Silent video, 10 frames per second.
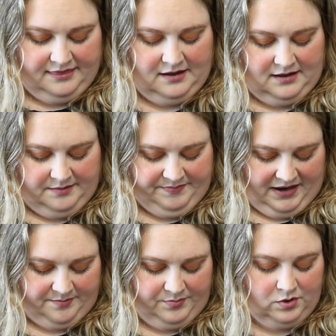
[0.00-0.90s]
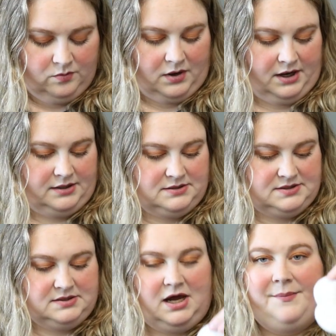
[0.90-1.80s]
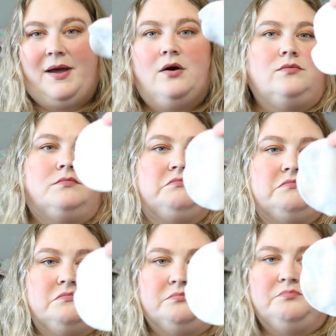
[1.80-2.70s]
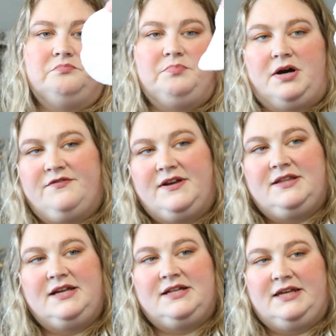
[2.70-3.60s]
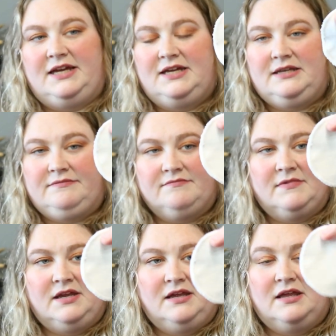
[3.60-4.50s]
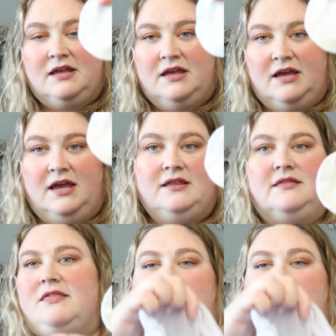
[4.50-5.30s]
the bamboo ones come out perfectly clean and